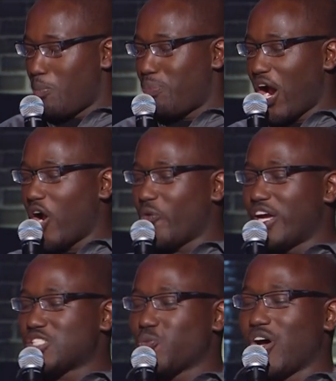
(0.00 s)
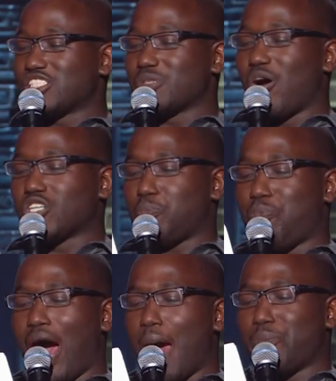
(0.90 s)
Buress was the most
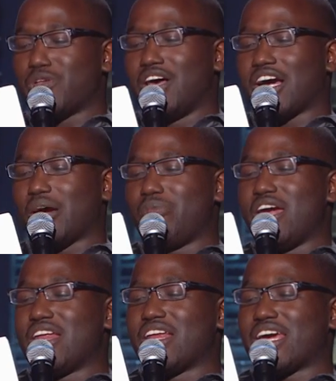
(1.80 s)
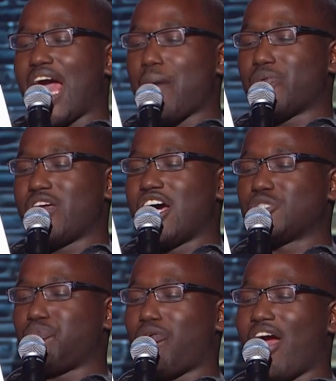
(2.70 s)
popular comedian in
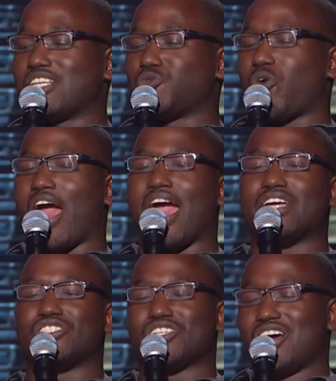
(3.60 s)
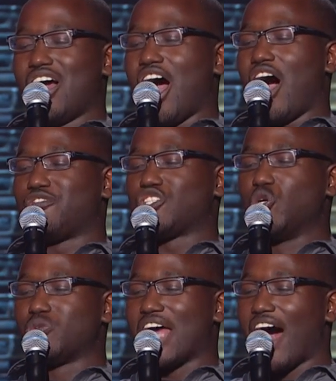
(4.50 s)
Caponera's price range of
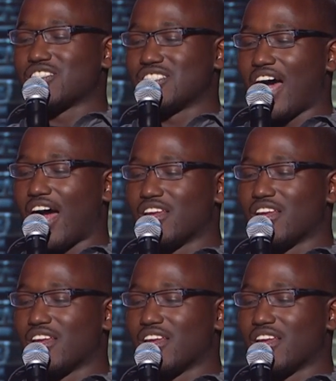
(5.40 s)
$2,000.